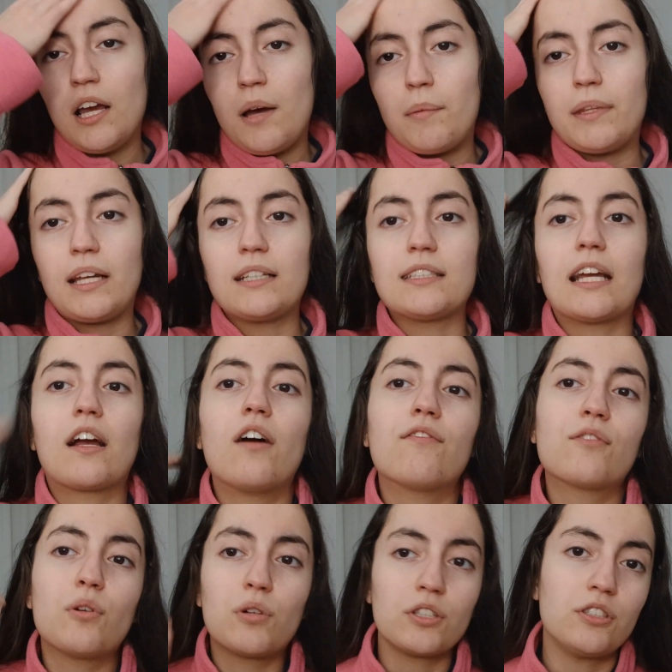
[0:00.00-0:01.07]
But then it's like, of
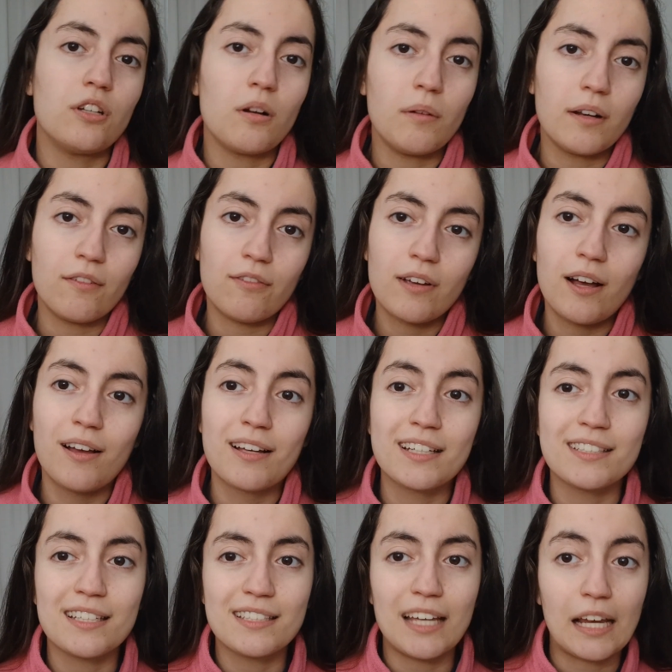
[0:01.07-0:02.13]
course you don't want to fail,
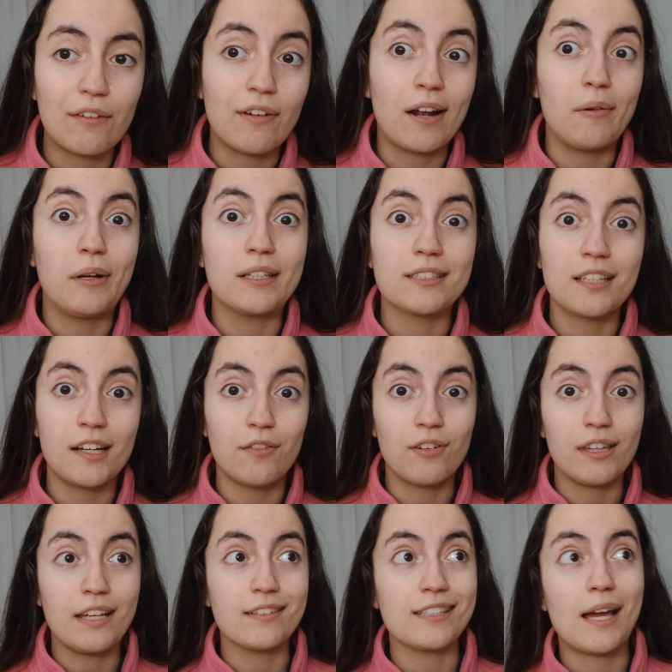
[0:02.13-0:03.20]
because it's like, if I don't want to study for
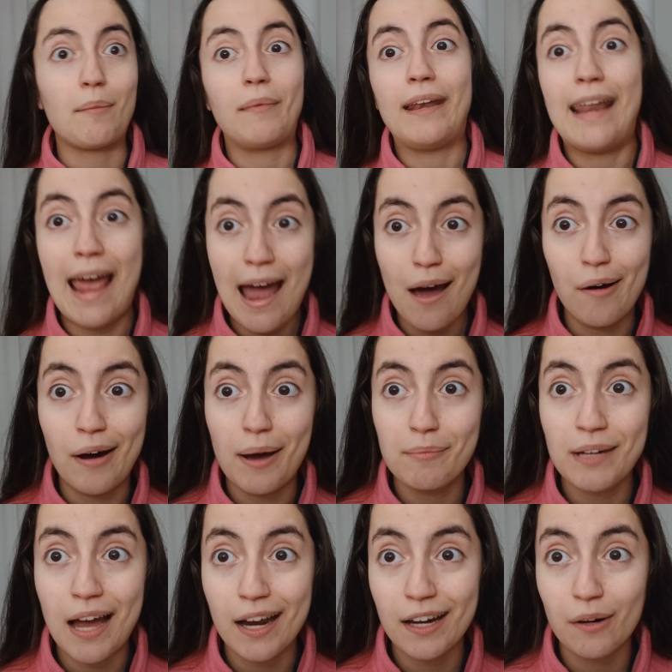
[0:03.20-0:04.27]
the exam now, I'm
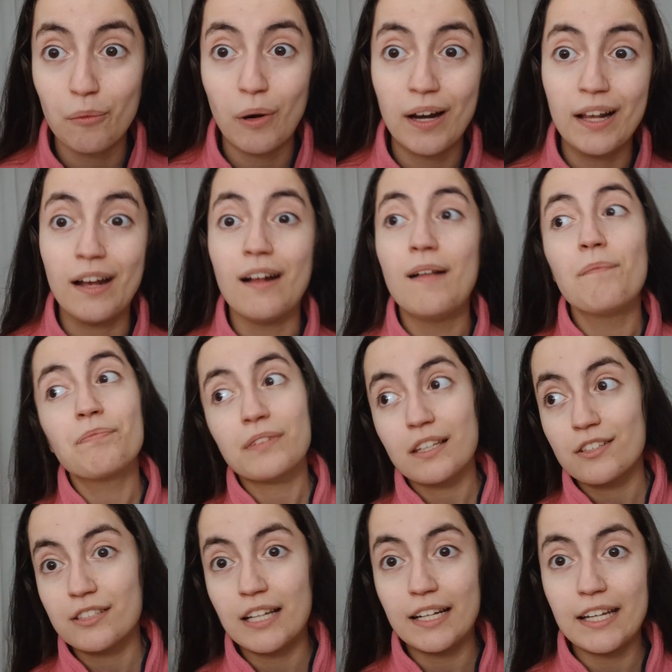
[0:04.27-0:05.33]
not going to want to
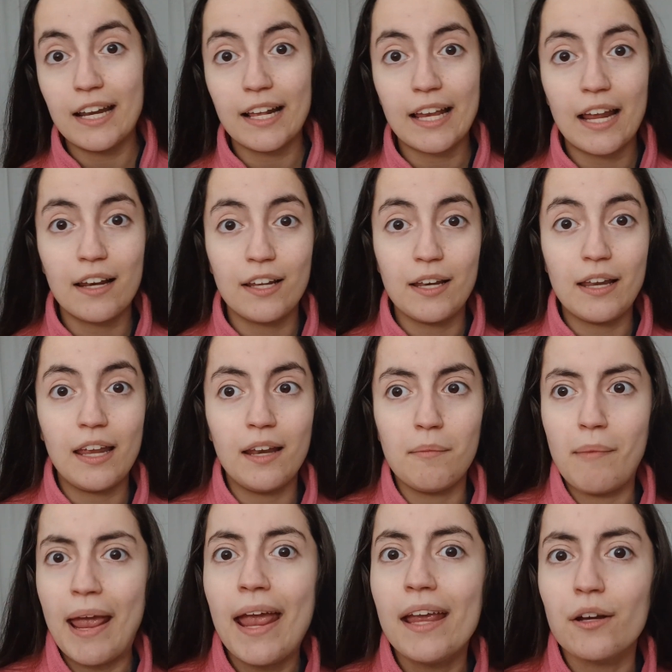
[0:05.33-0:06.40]
study it again in
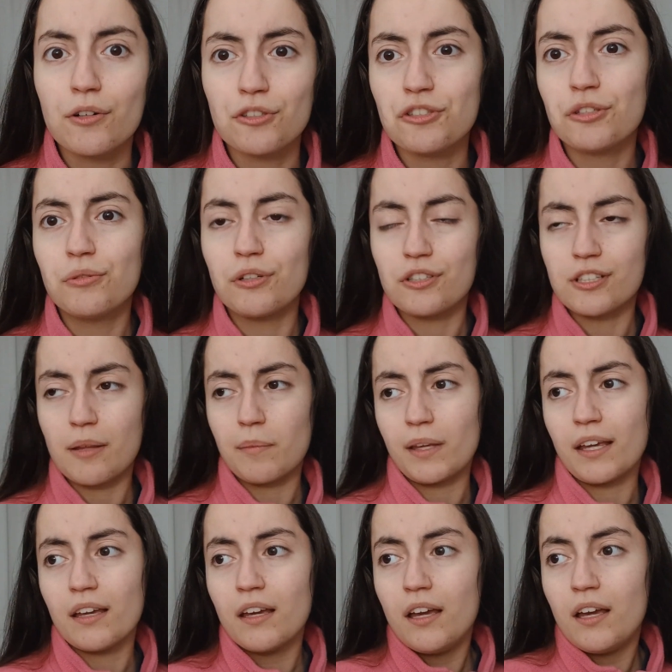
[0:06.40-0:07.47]
May or June or something.